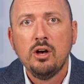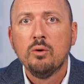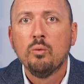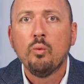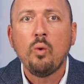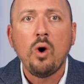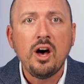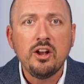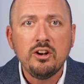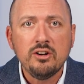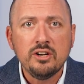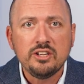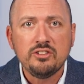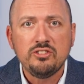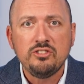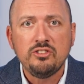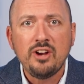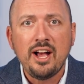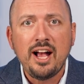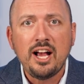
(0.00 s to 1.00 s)
water
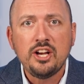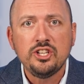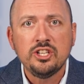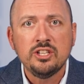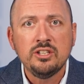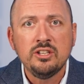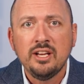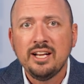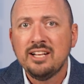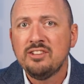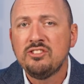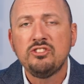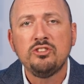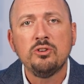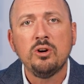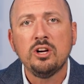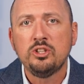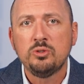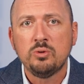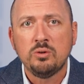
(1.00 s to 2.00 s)
extraction, and
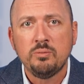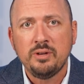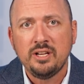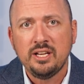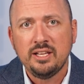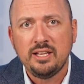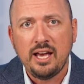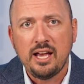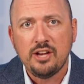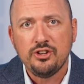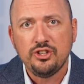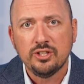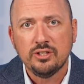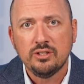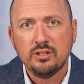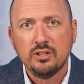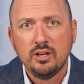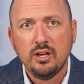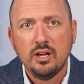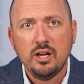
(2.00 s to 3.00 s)
structural mitigation,